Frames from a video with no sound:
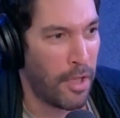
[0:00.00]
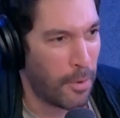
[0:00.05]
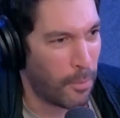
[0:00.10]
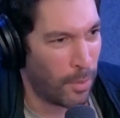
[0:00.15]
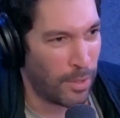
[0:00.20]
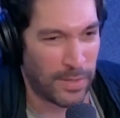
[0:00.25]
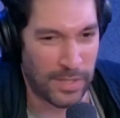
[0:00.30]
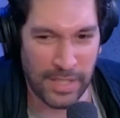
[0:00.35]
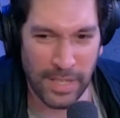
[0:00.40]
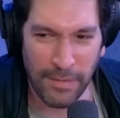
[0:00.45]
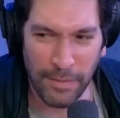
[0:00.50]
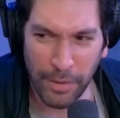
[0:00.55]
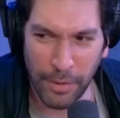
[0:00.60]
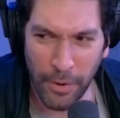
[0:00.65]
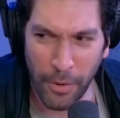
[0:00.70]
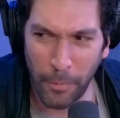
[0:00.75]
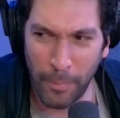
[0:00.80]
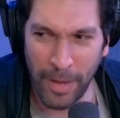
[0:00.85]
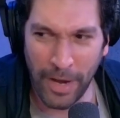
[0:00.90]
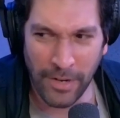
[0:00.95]
What does Stephen
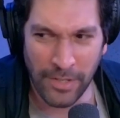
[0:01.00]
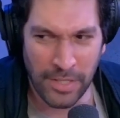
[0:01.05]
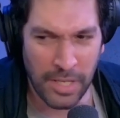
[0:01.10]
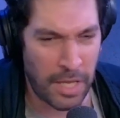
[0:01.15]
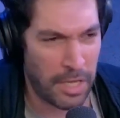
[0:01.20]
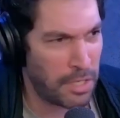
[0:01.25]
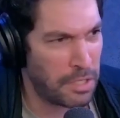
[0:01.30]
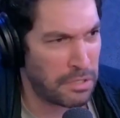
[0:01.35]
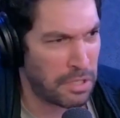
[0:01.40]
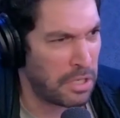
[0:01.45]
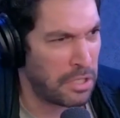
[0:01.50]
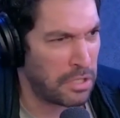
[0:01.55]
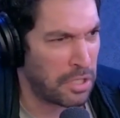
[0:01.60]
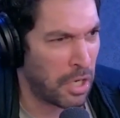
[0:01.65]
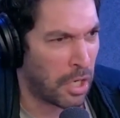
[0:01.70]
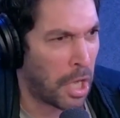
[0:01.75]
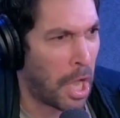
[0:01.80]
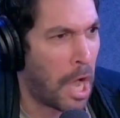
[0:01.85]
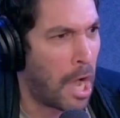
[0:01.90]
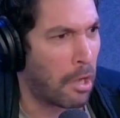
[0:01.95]
Colbert say? He's, he's a
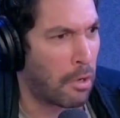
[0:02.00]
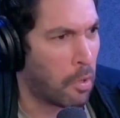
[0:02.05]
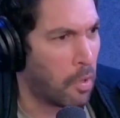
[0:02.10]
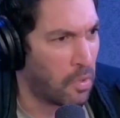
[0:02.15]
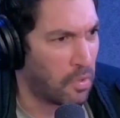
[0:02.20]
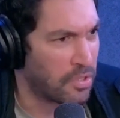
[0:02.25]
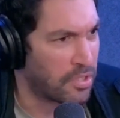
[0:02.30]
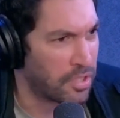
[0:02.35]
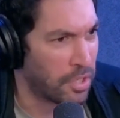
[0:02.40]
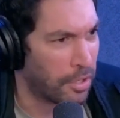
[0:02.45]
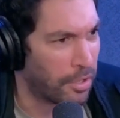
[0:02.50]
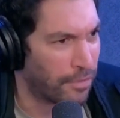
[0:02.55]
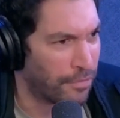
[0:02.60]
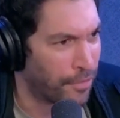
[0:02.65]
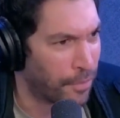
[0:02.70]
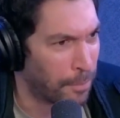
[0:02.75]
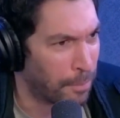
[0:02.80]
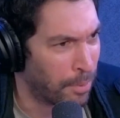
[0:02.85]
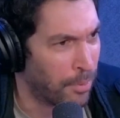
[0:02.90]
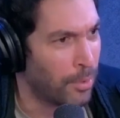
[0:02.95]
cockholster
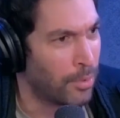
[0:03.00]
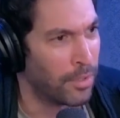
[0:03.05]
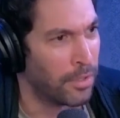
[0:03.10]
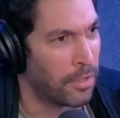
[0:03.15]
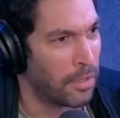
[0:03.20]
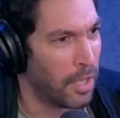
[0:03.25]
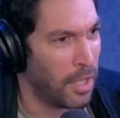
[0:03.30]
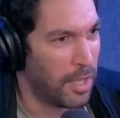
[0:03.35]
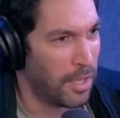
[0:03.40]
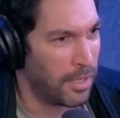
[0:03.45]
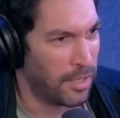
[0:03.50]
for Putin.